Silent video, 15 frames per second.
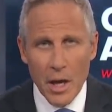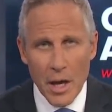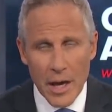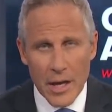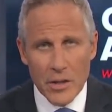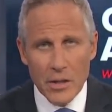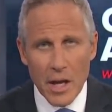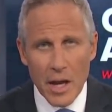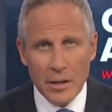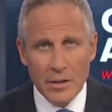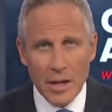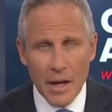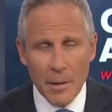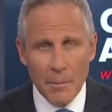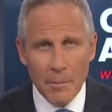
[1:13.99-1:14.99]
He's locked
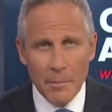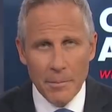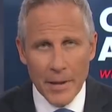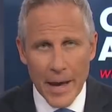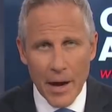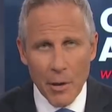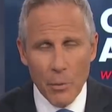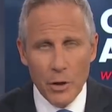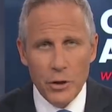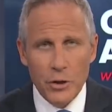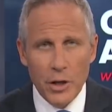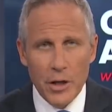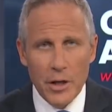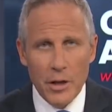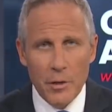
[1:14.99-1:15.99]
up. Now, I want to
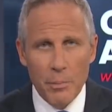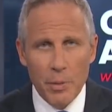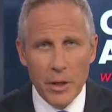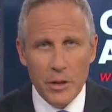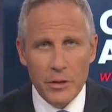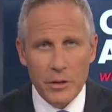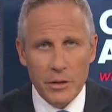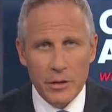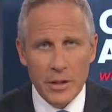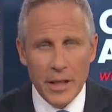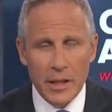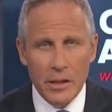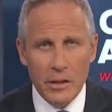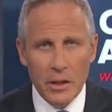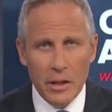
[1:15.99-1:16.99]
show you another picture.
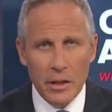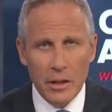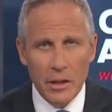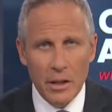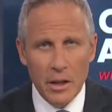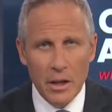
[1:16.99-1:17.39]
Take a look